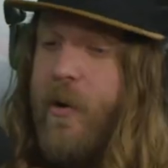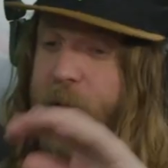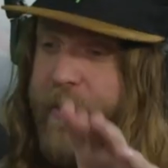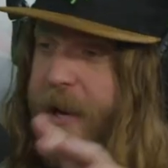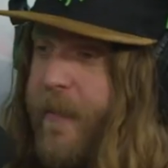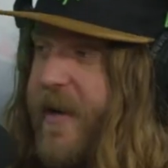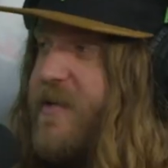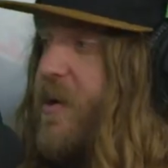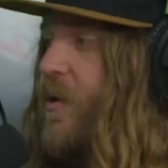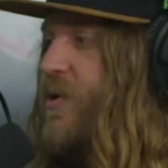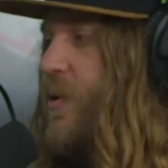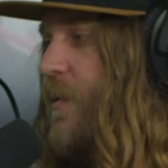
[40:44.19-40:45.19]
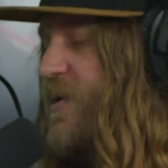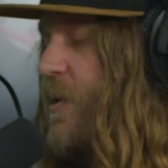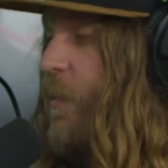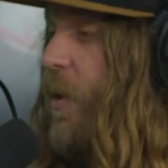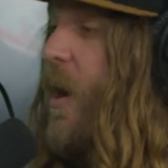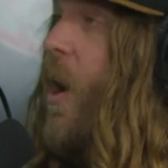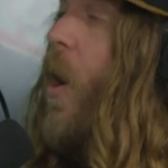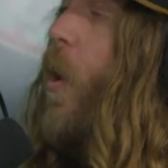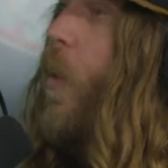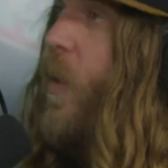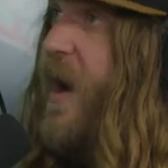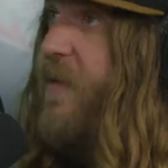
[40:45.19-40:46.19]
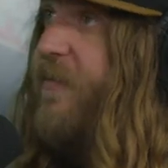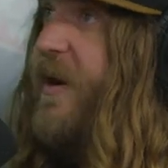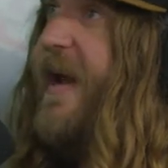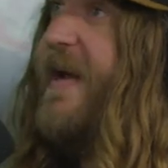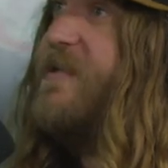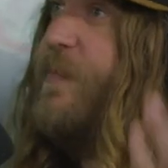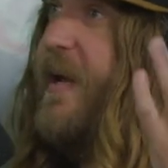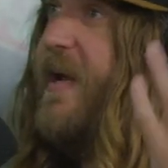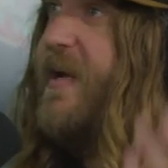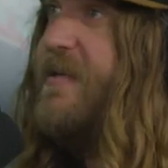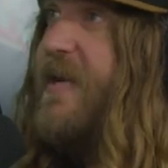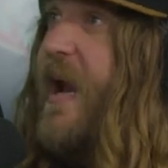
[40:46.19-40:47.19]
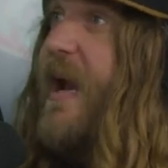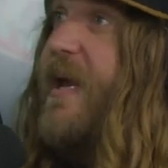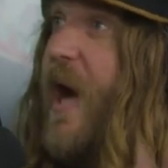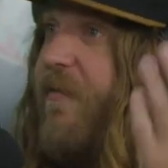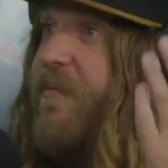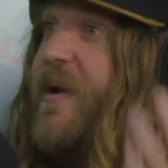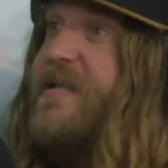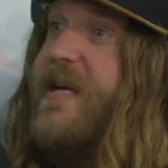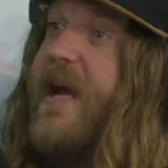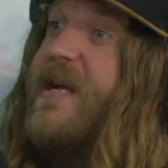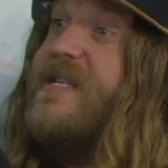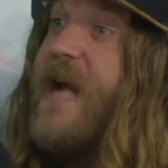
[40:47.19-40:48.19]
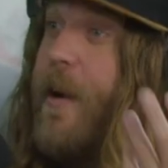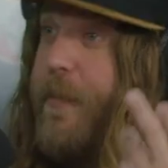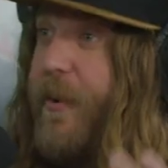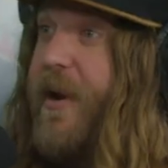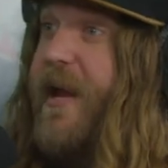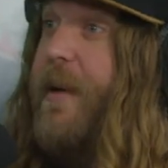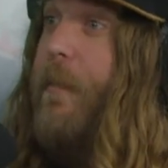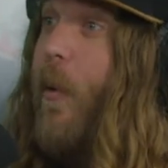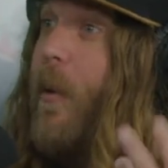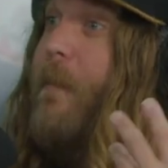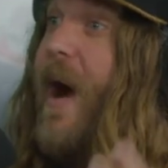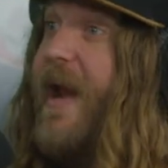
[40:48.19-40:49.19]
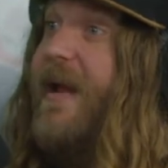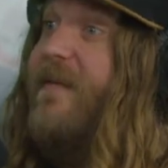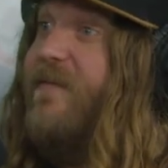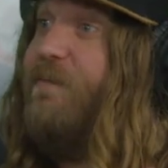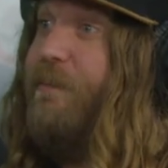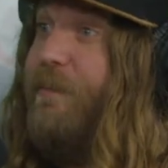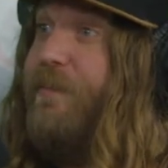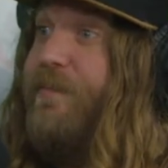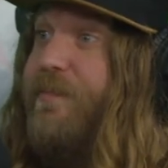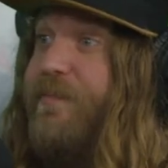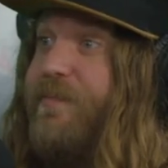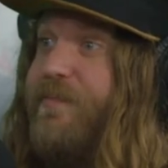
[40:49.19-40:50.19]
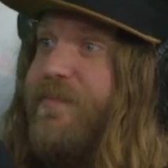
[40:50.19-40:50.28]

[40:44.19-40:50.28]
or the BMX culture or the snowboard or whatever it is, because governments are going to start putting in more money. It's going to be normal.